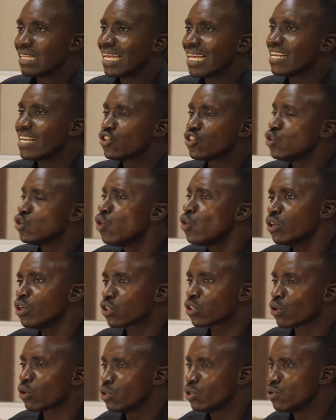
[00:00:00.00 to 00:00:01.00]
that is
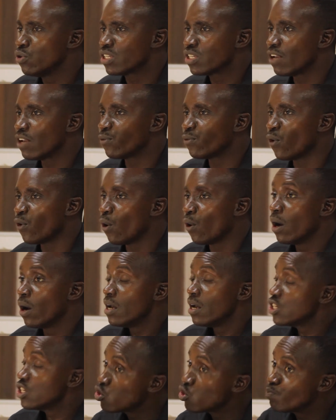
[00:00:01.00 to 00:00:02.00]
not conducive for
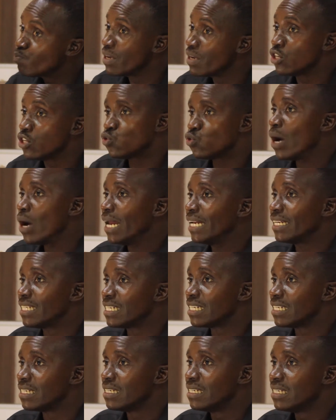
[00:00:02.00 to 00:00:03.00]

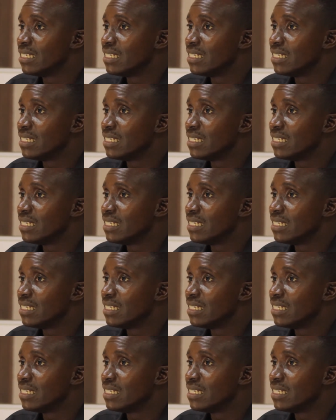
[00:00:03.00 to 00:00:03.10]
spirituality,